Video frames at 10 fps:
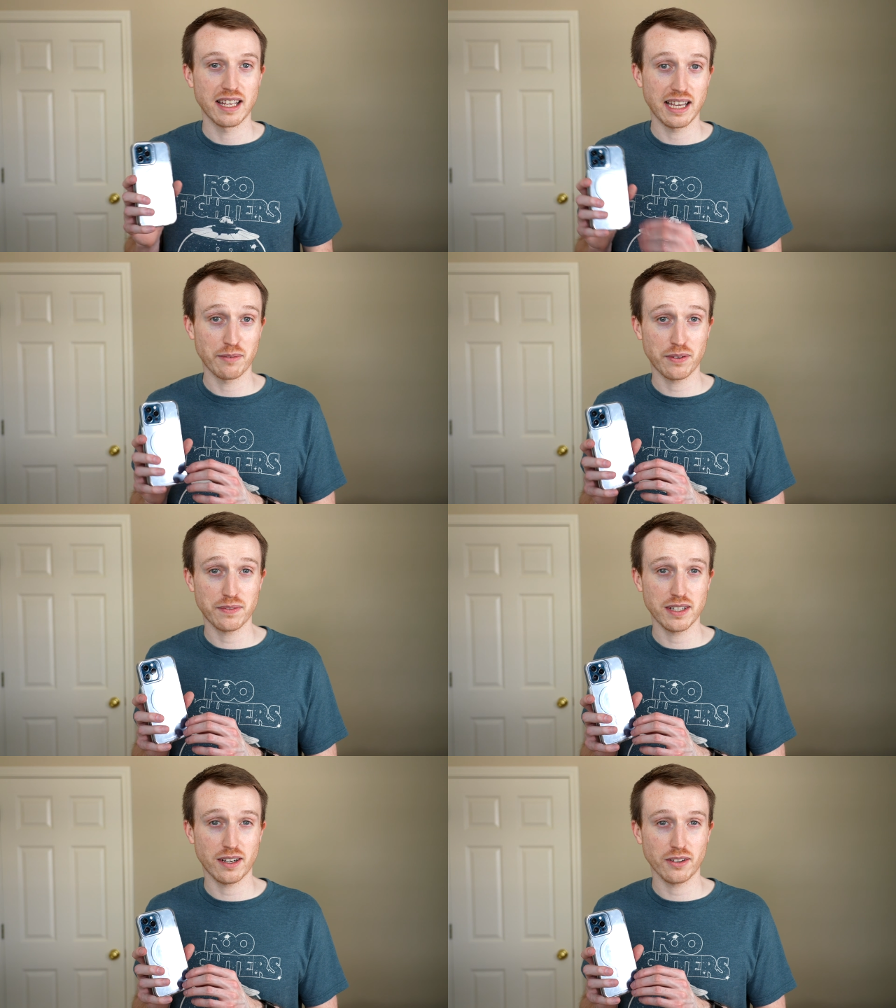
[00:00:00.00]
At
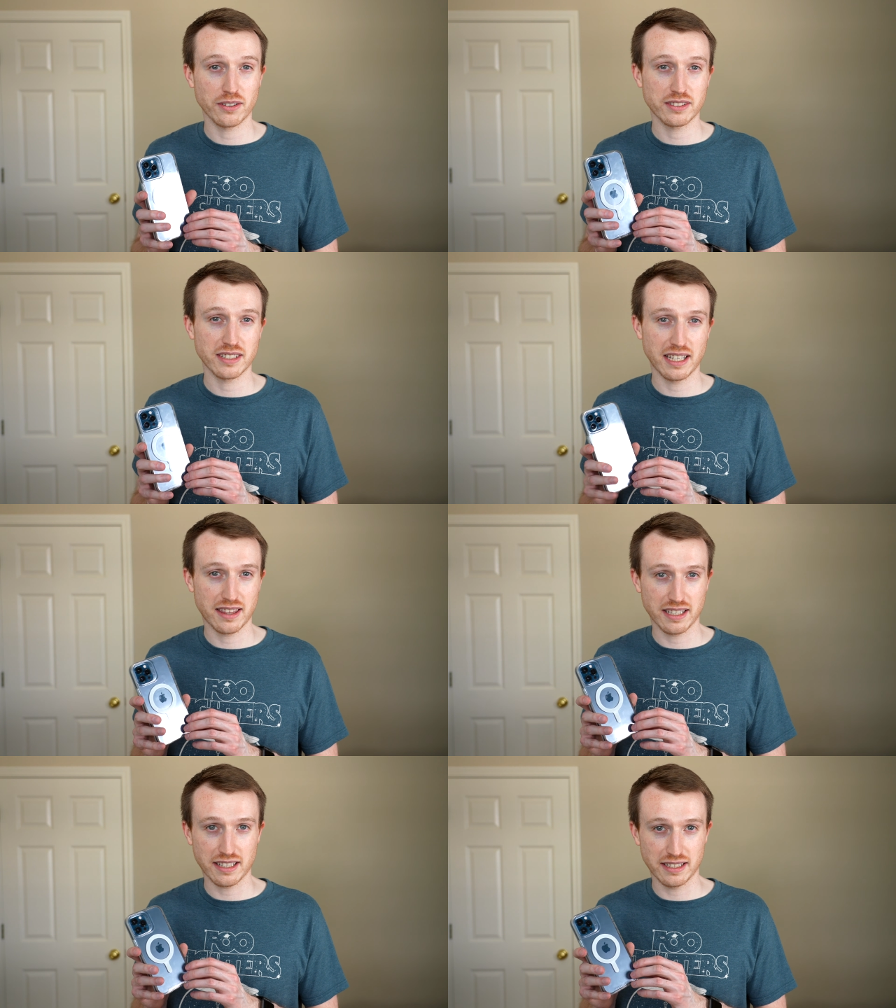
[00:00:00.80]
$50, I
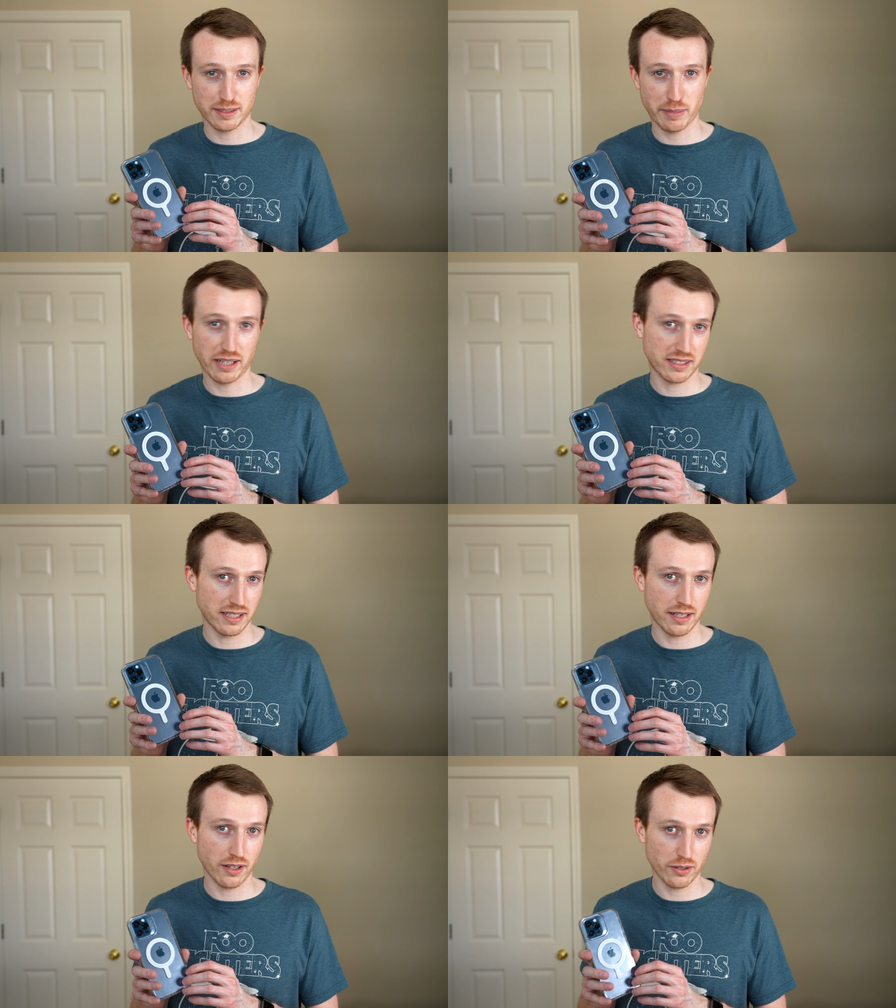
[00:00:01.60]
think it's about $10